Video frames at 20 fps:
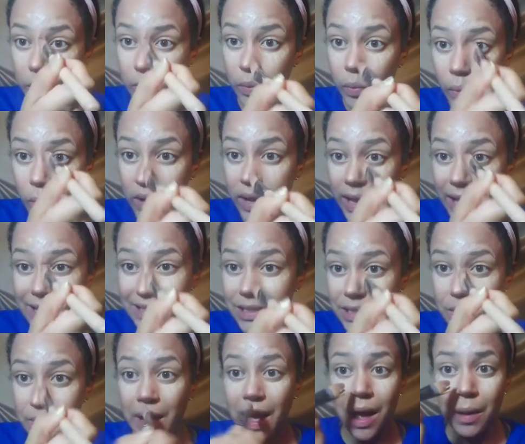what ends up
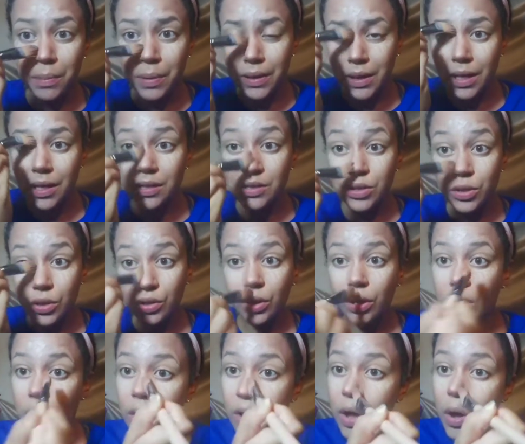happening is your
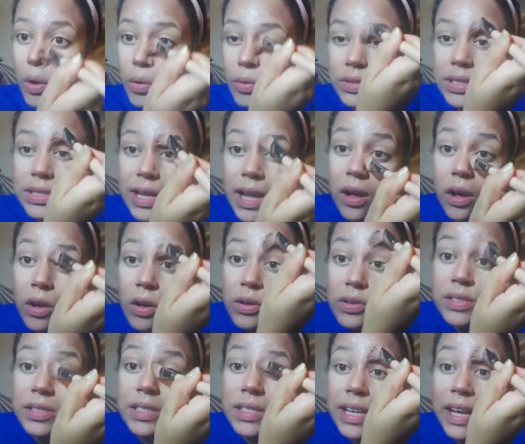clothes get all
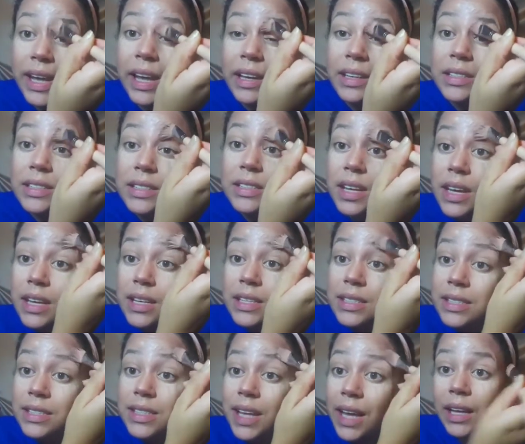stained
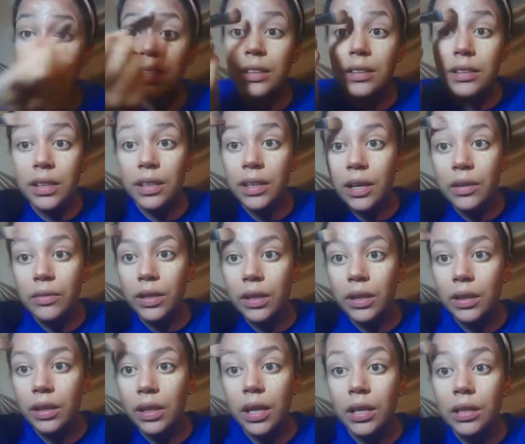and
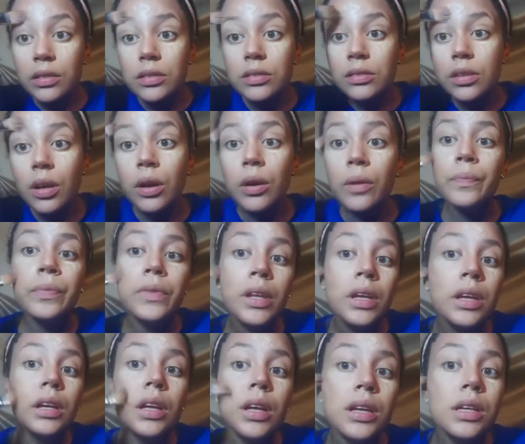everything. So
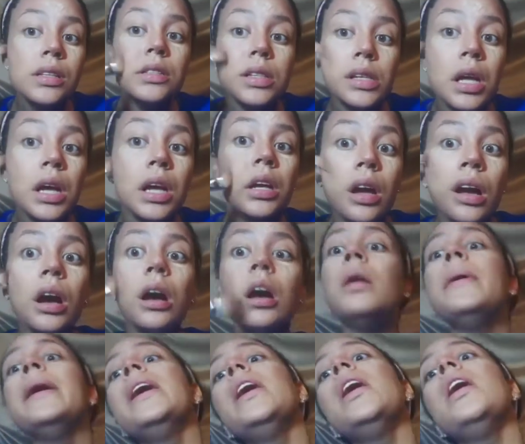it's like, oh my god,
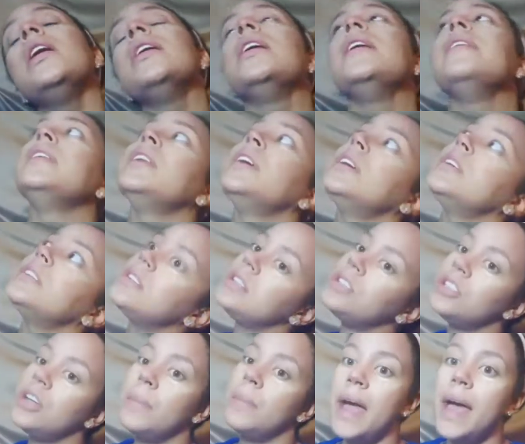everything is such a
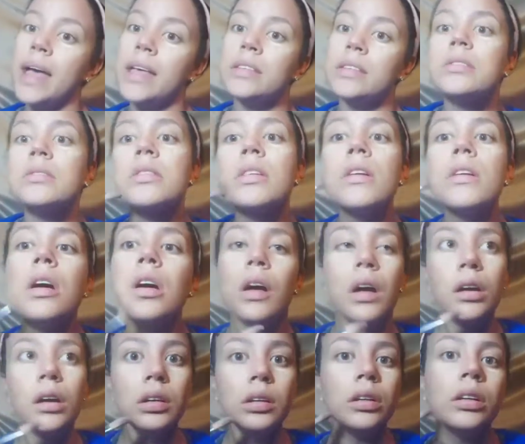mess.
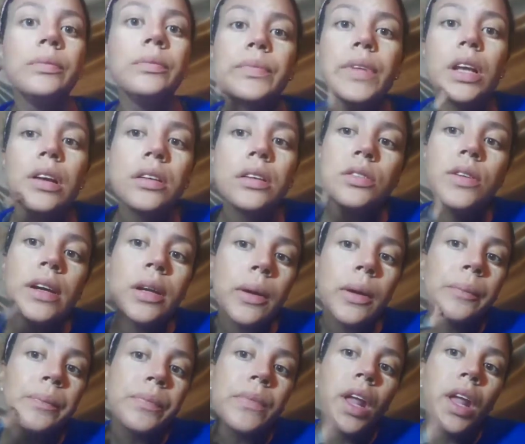Ugh. So anyway,
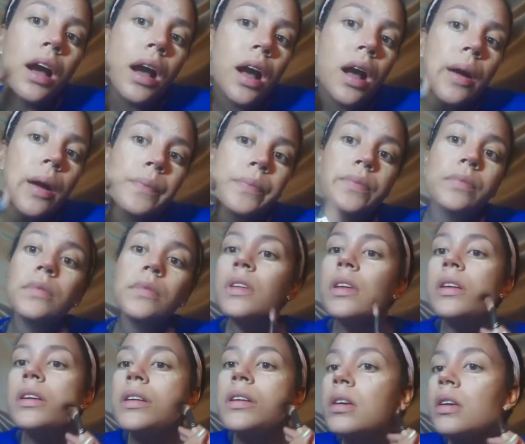
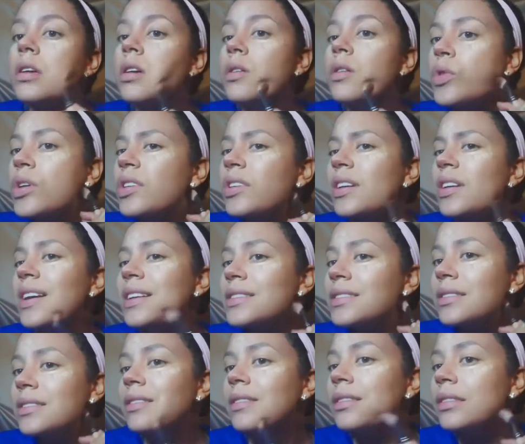what do you guys
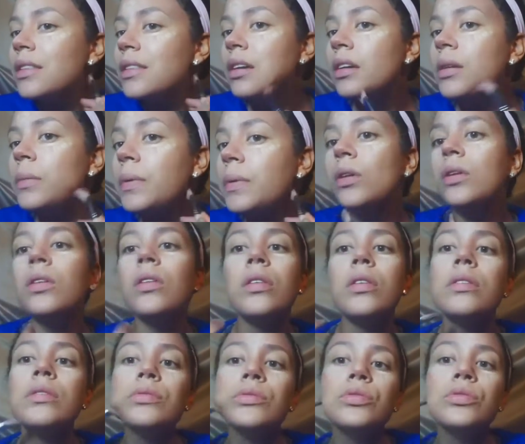think about all the
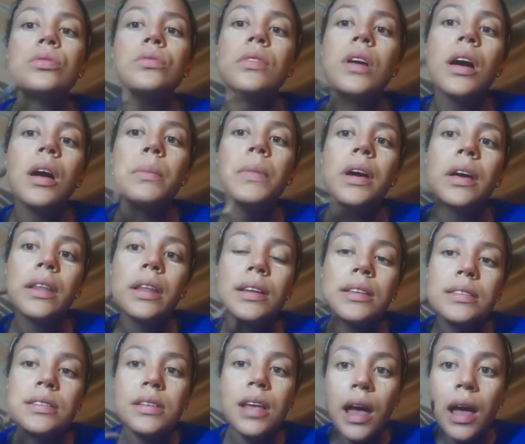drama that's
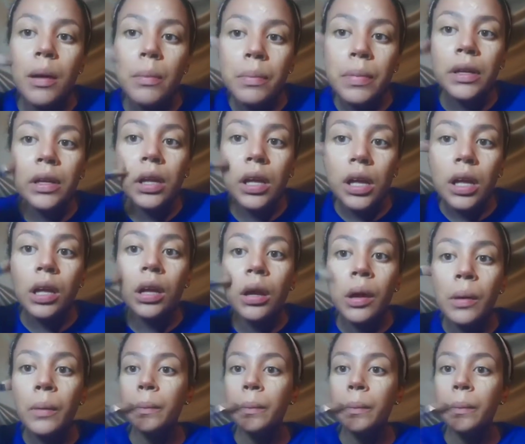happening